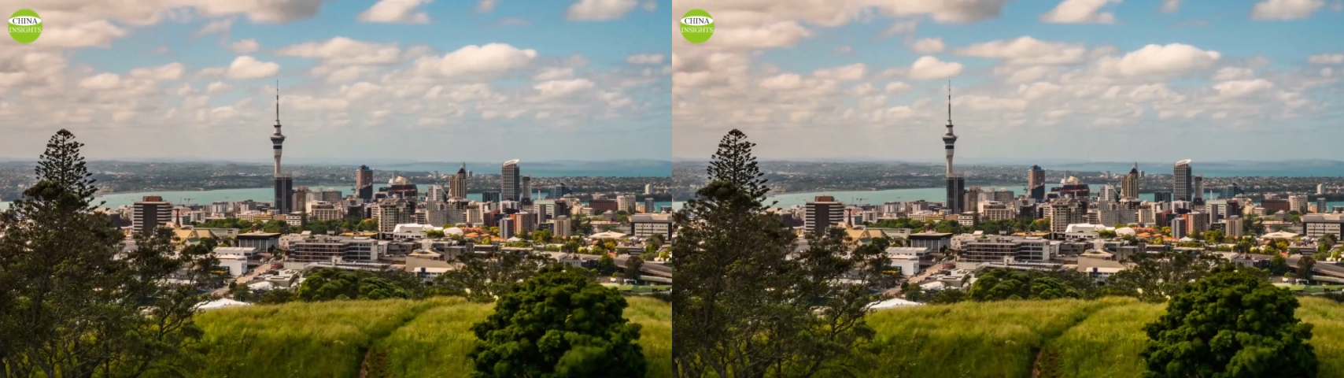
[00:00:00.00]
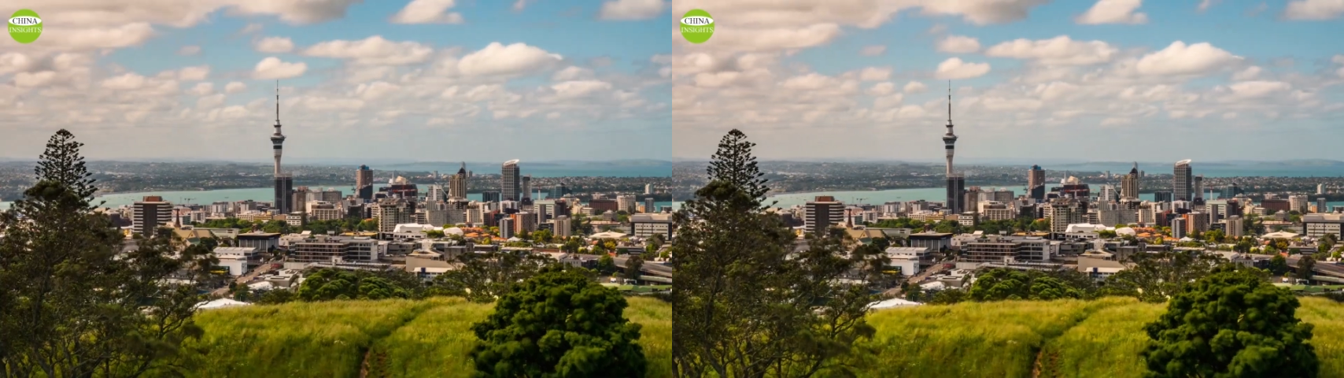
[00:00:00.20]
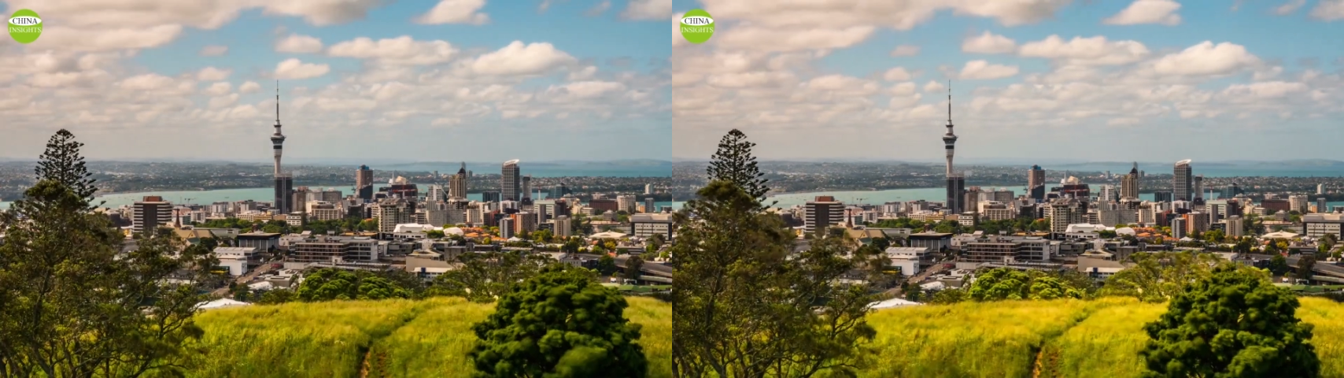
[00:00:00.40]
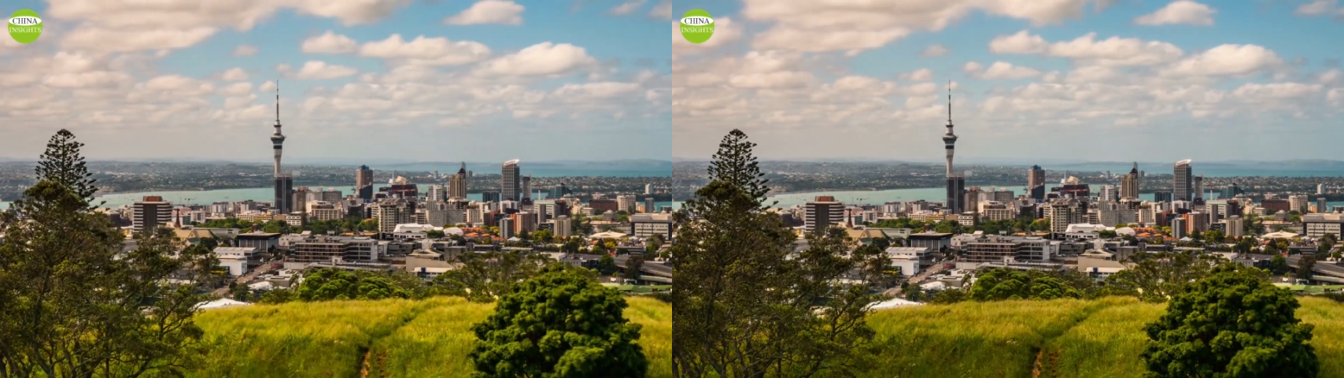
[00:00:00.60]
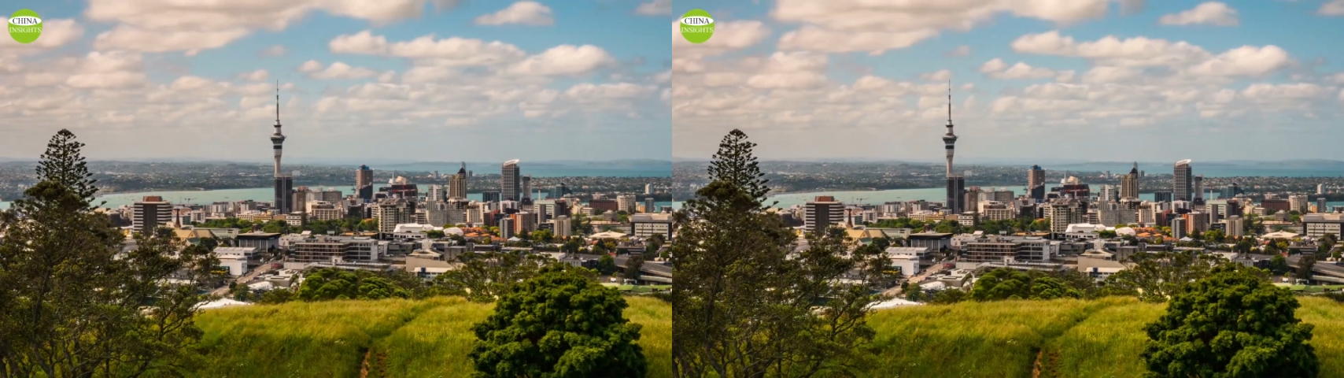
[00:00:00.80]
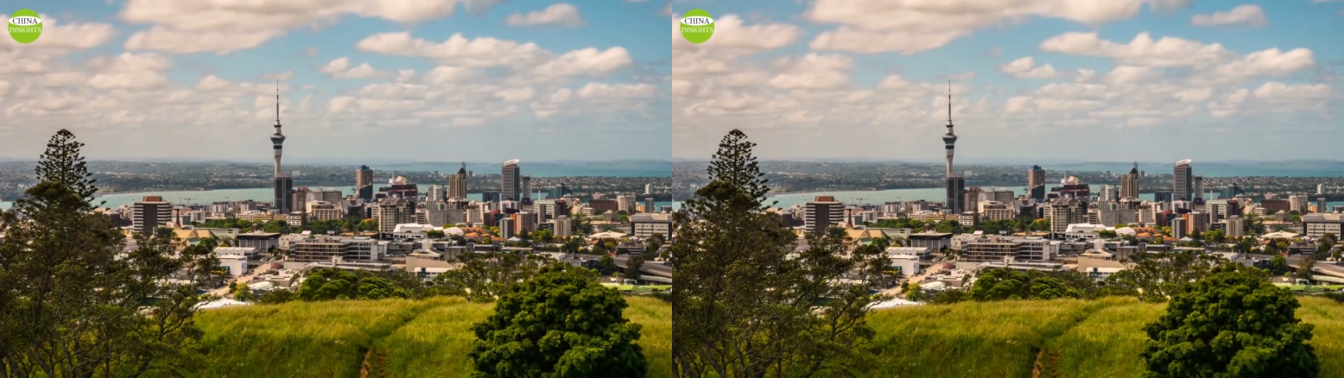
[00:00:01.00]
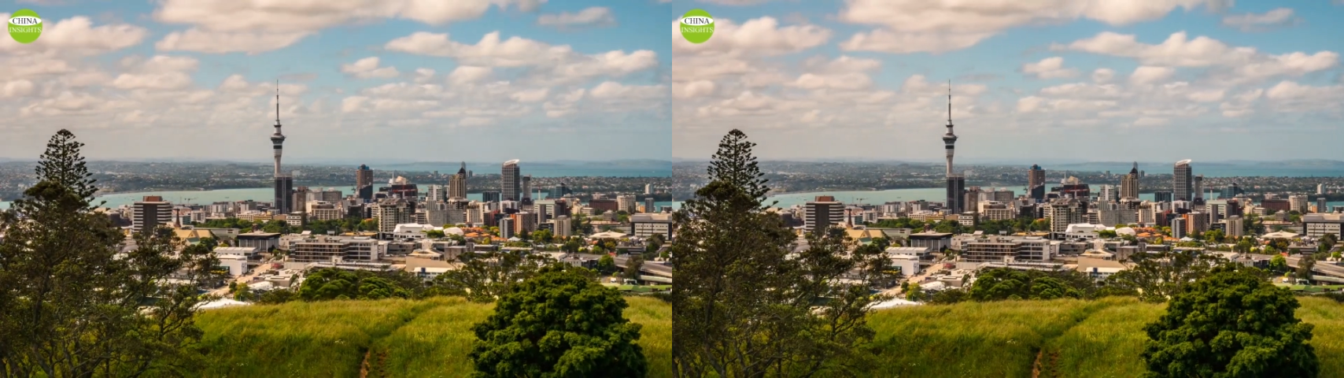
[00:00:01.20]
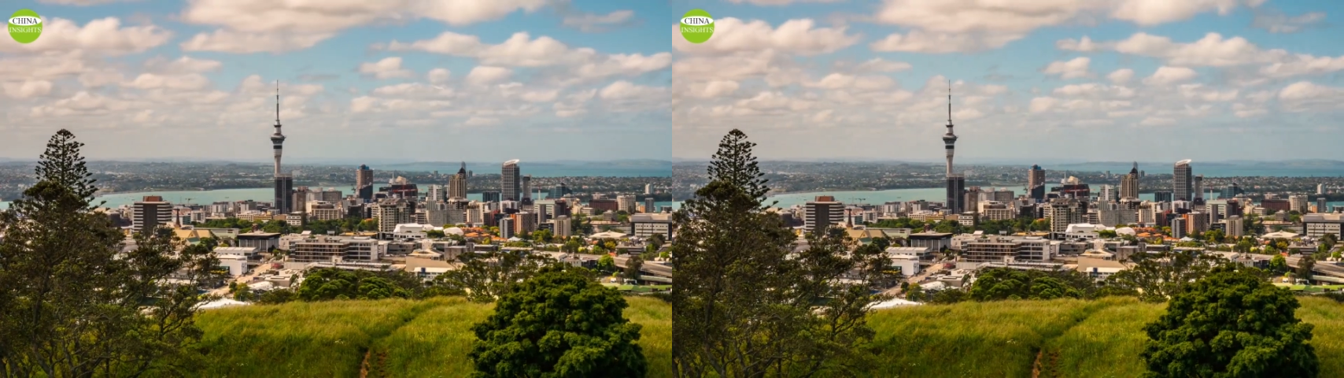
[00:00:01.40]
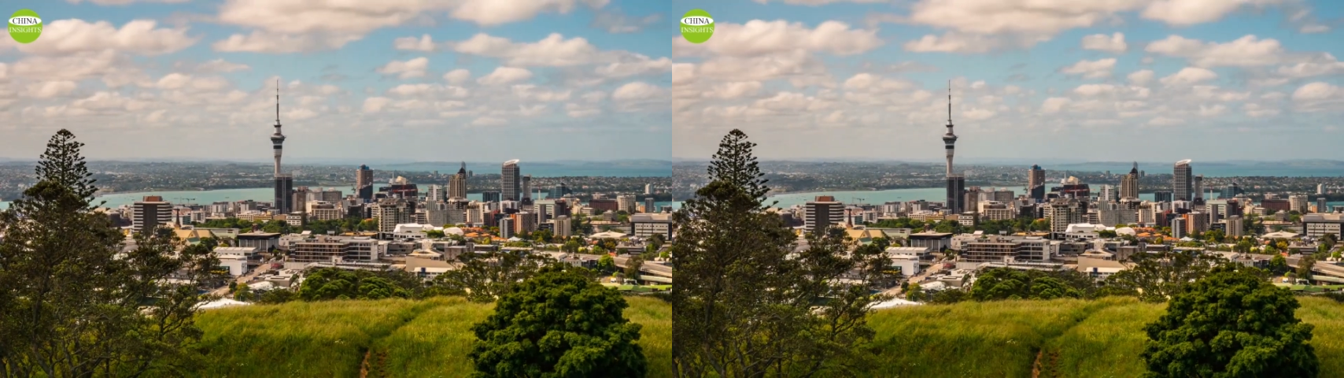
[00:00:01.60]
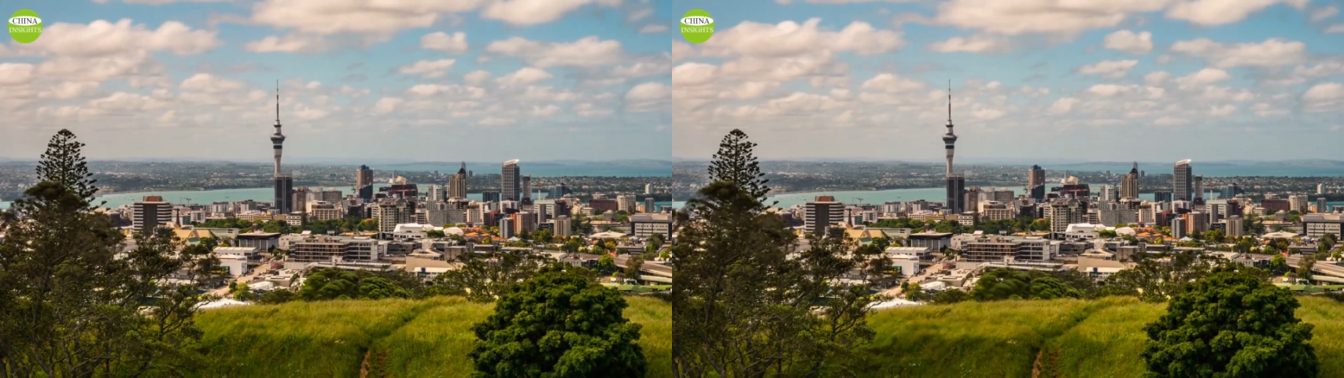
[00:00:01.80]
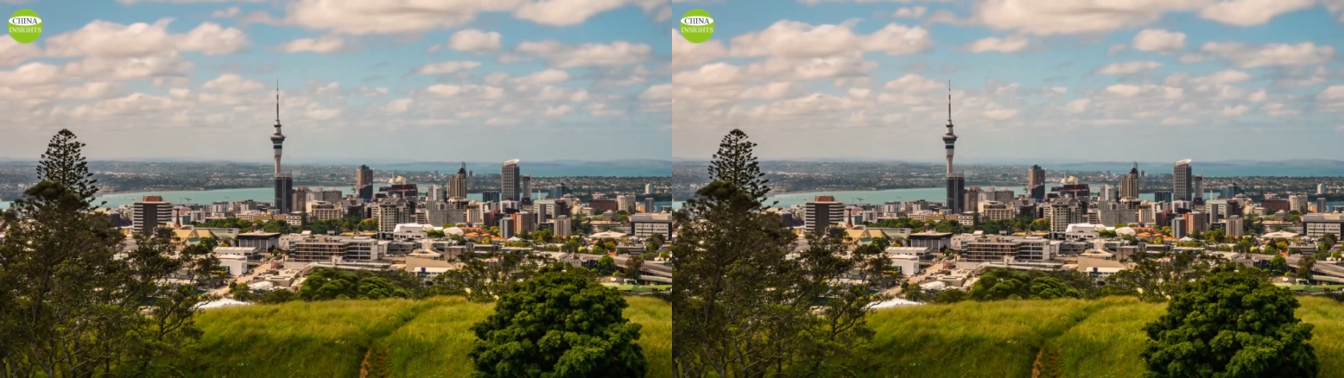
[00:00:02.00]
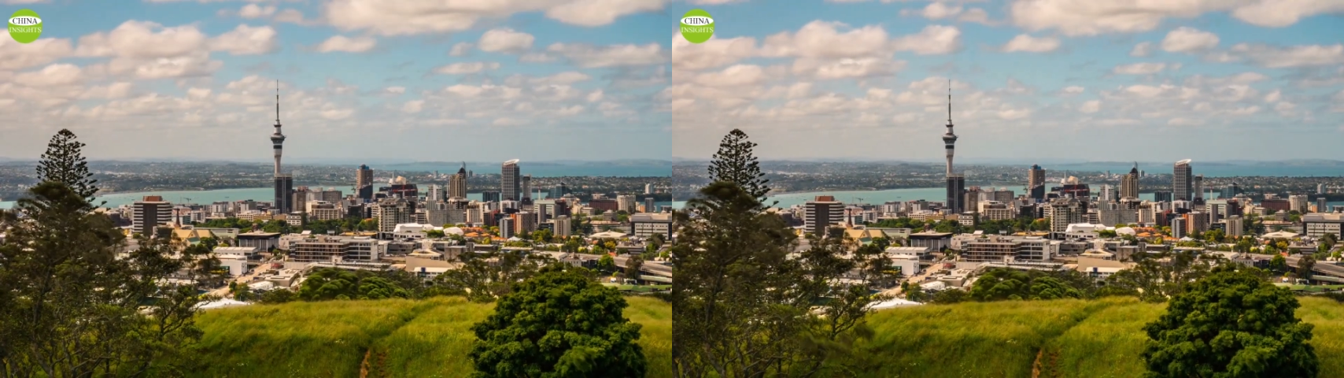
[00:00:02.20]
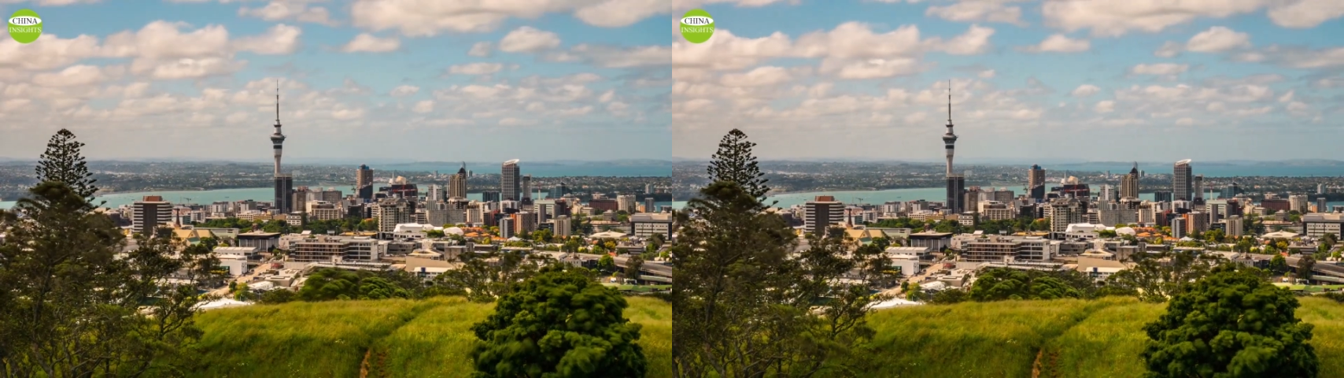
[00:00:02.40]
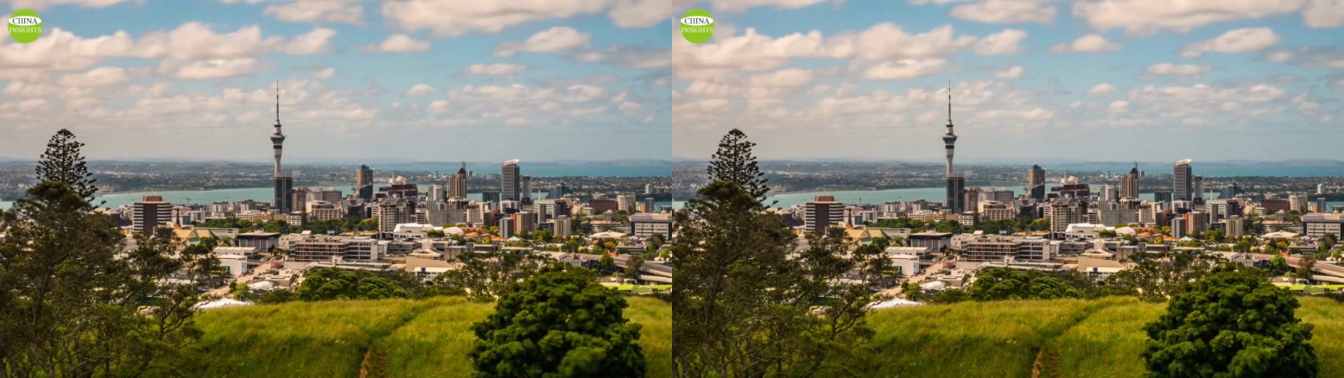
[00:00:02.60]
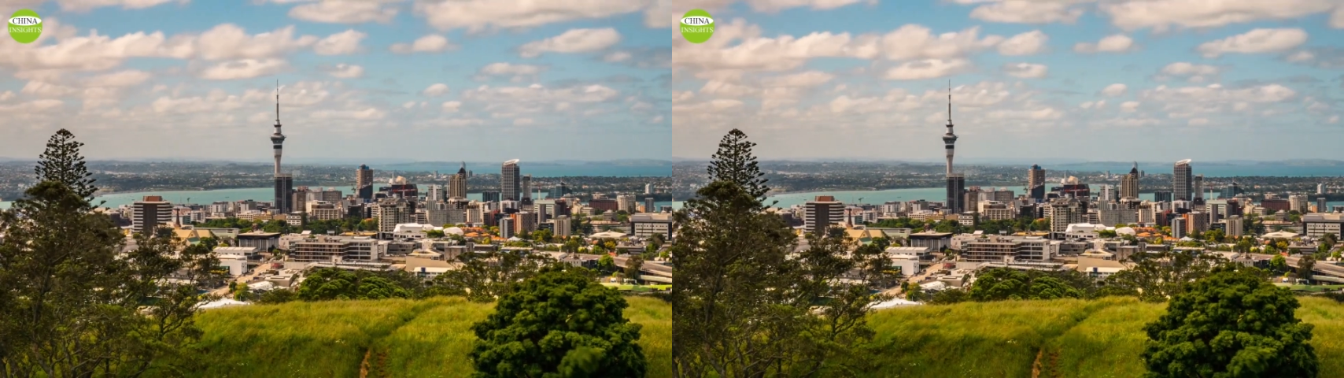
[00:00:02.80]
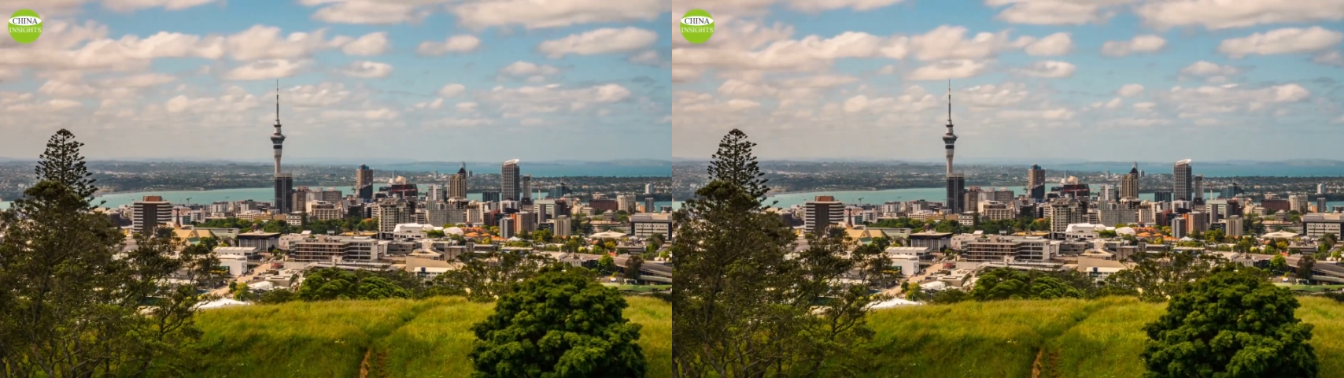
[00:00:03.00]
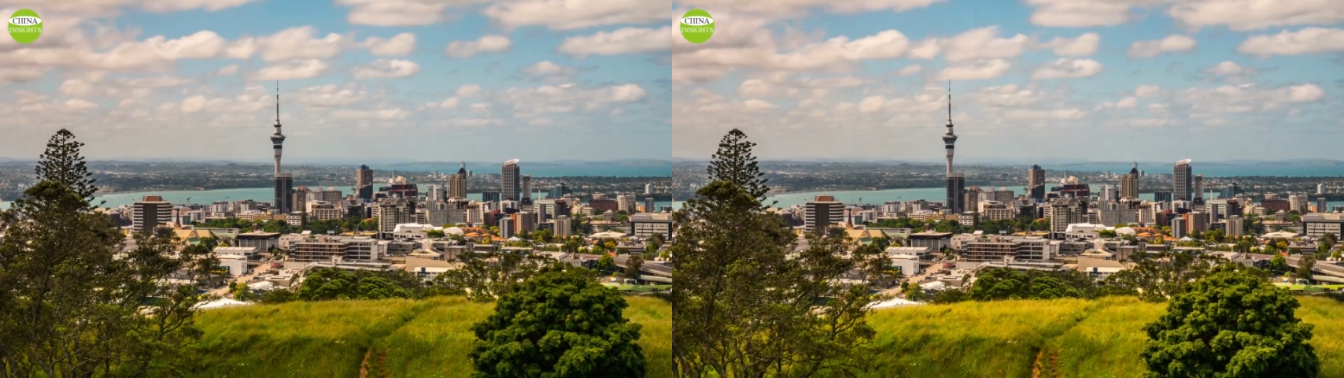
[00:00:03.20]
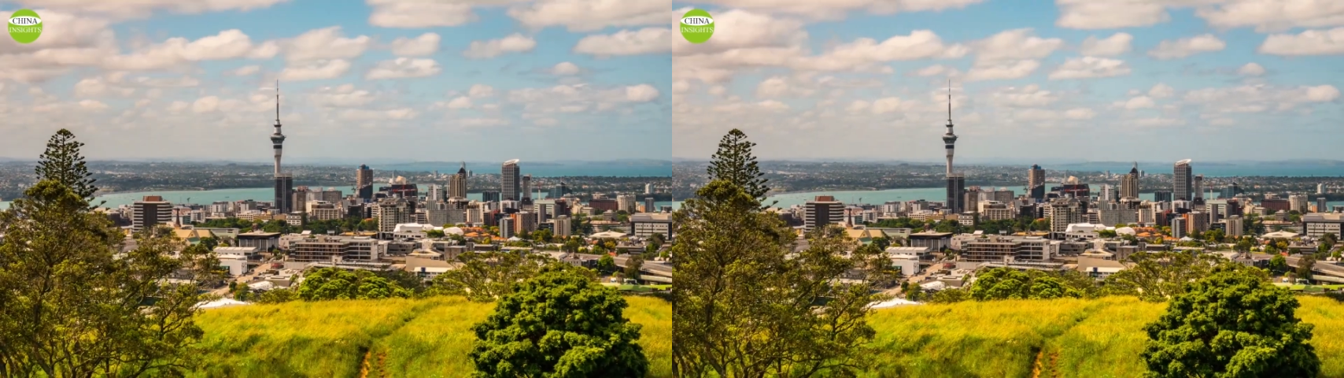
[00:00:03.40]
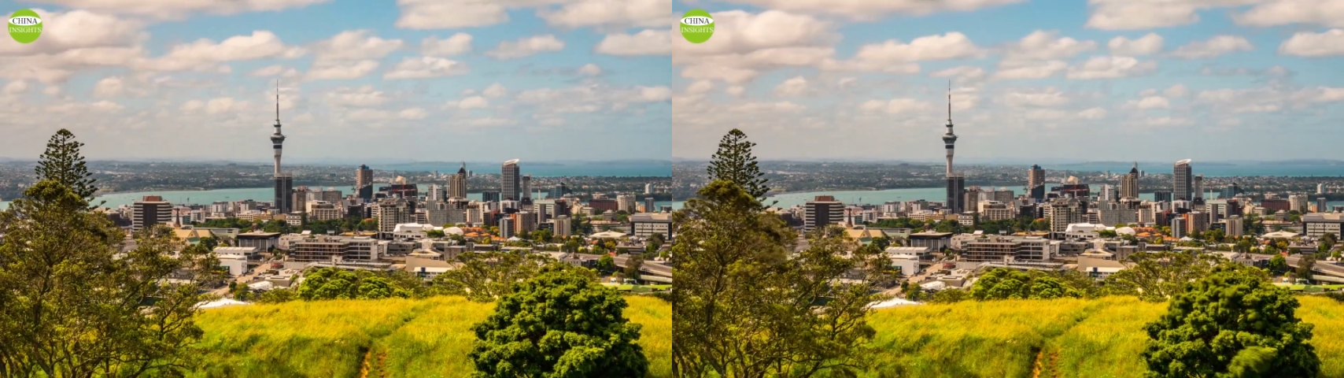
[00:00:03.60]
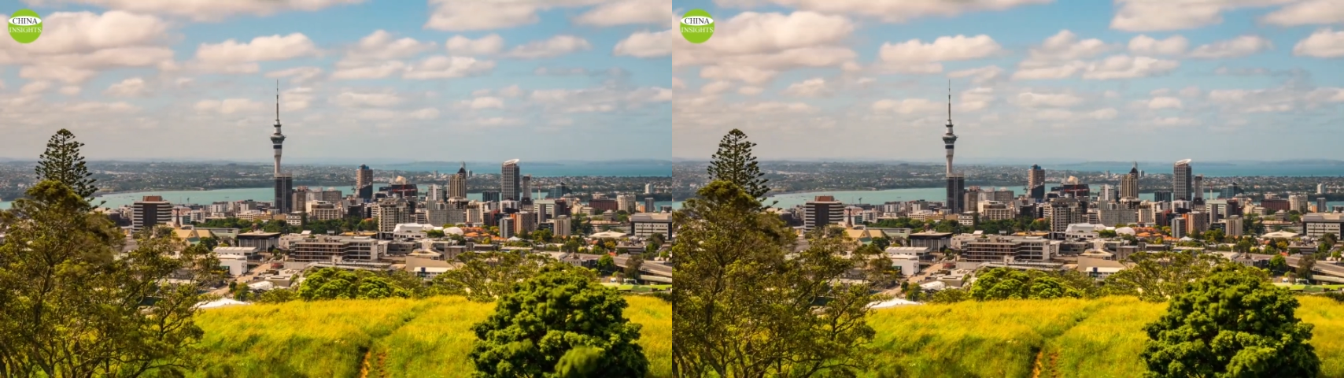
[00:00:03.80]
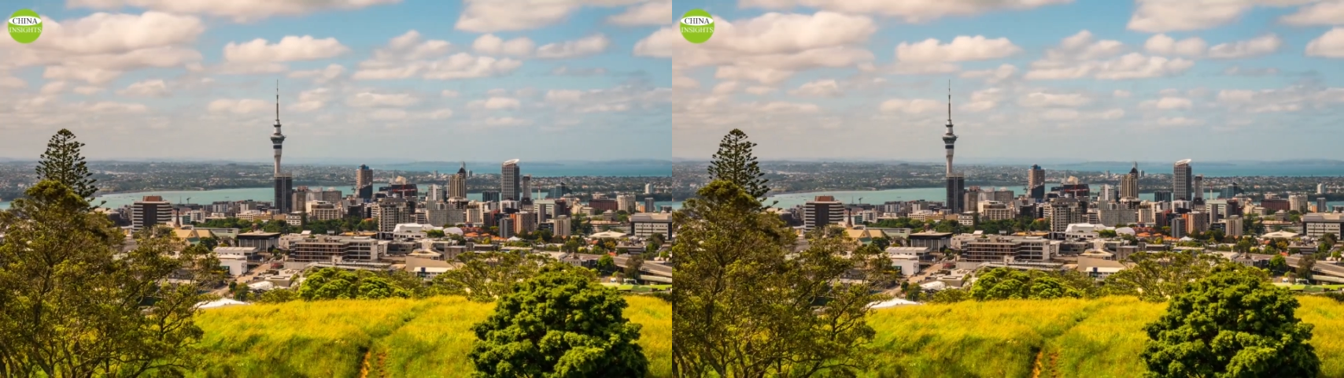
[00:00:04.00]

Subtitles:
[unreadable: no face in view]